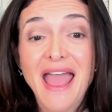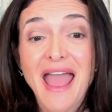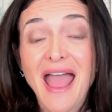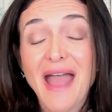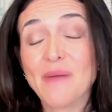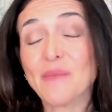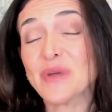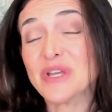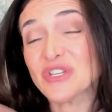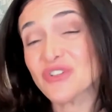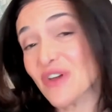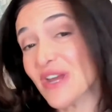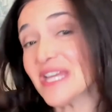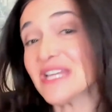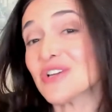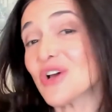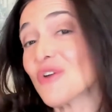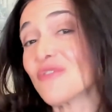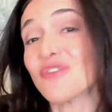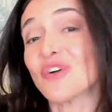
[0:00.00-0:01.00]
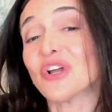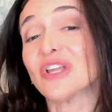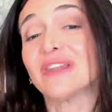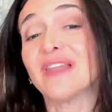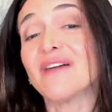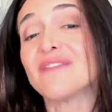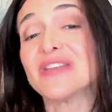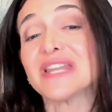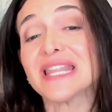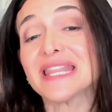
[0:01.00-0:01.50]
And we trained over
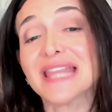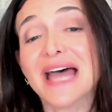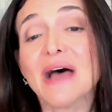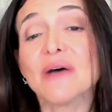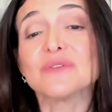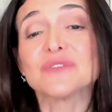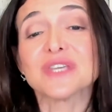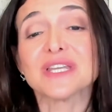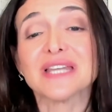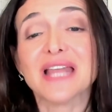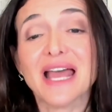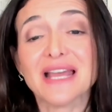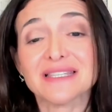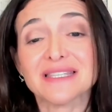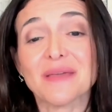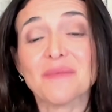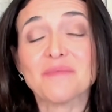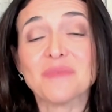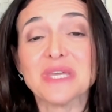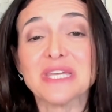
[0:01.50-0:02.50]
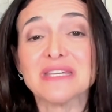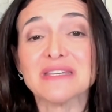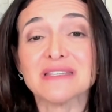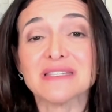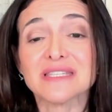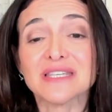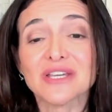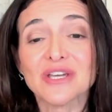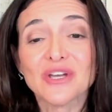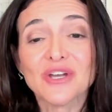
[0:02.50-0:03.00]
11,000
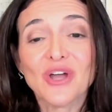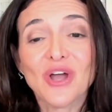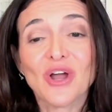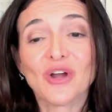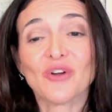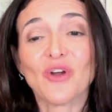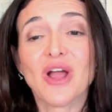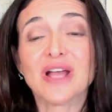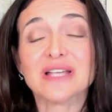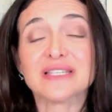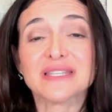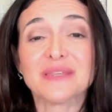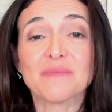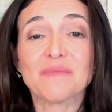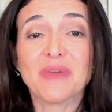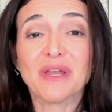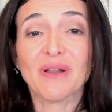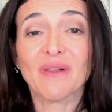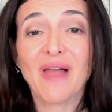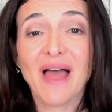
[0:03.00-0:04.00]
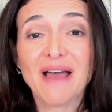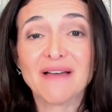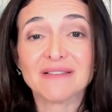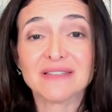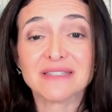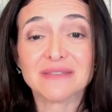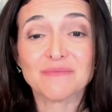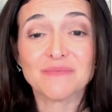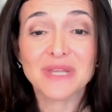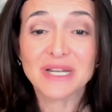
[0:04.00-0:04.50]
SMBs across the
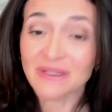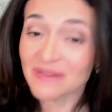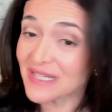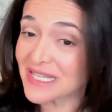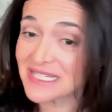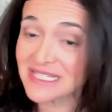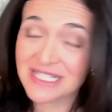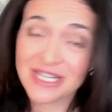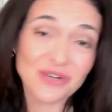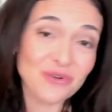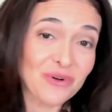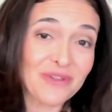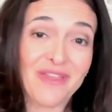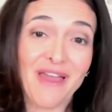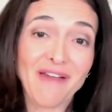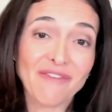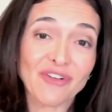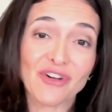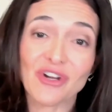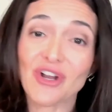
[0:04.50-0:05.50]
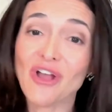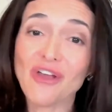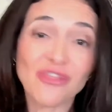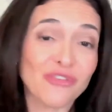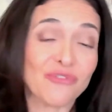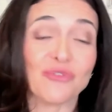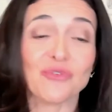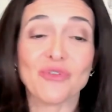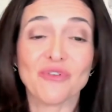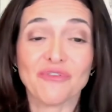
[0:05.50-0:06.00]
Middle East and North Africa
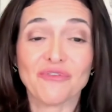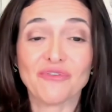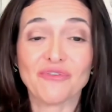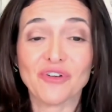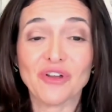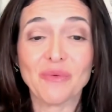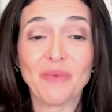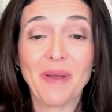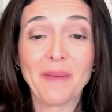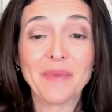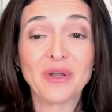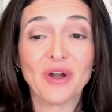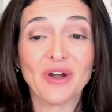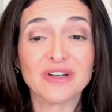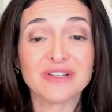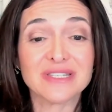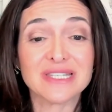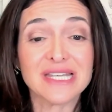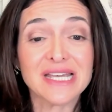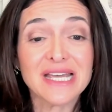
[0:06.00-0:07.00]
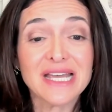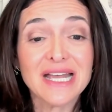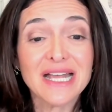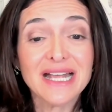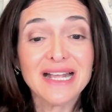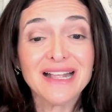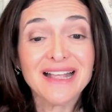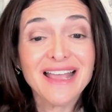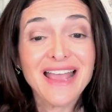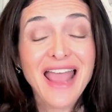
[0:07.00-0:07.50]
through the free webinars.
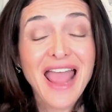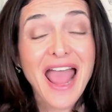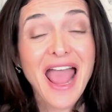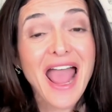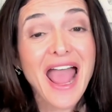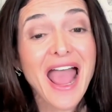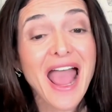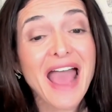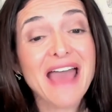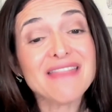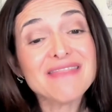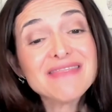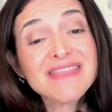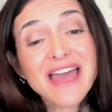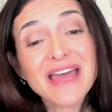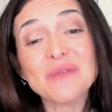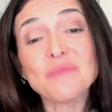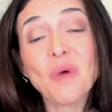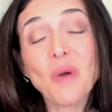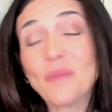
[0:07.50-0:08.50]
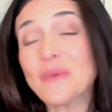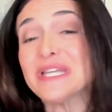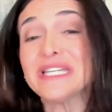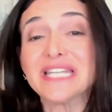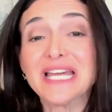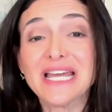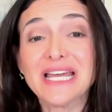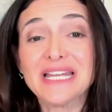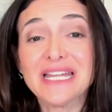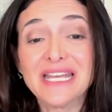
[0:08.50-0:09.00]
And then what we
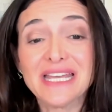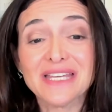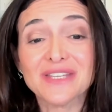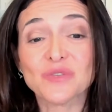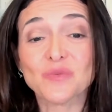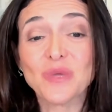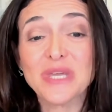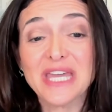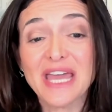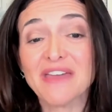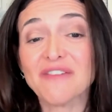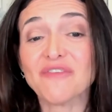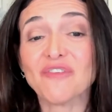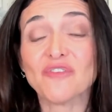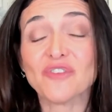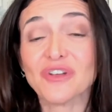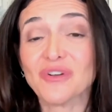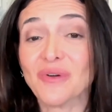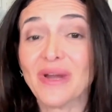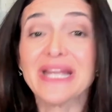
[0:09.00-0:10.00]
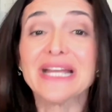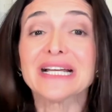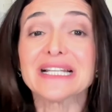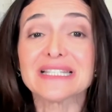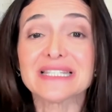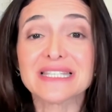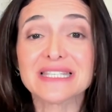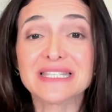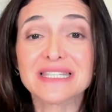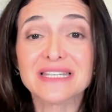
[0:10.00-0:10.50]
did is we gave
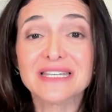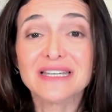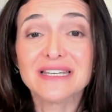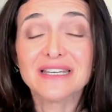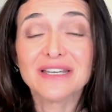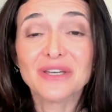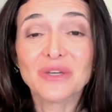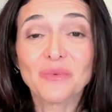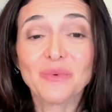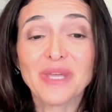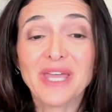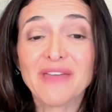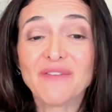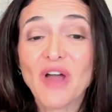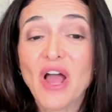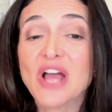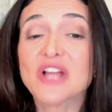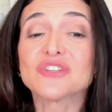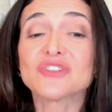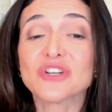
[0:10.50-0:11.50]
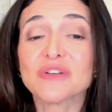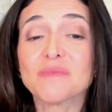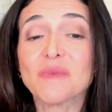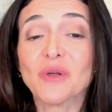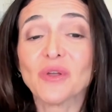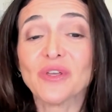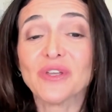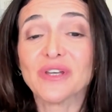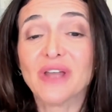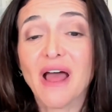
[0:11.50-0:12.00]
grants. We gave $100
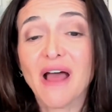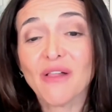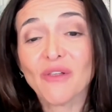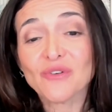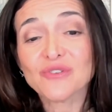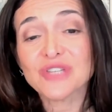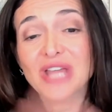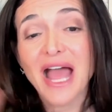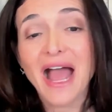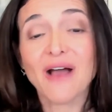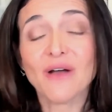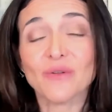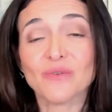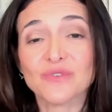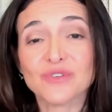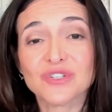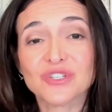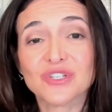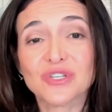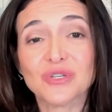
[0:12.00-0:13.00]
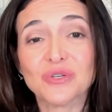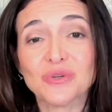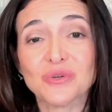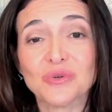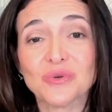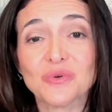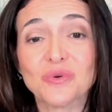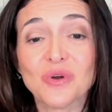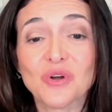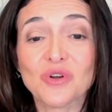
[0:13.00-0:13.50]
million out
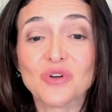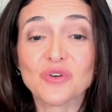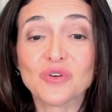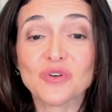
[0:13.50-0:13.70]
to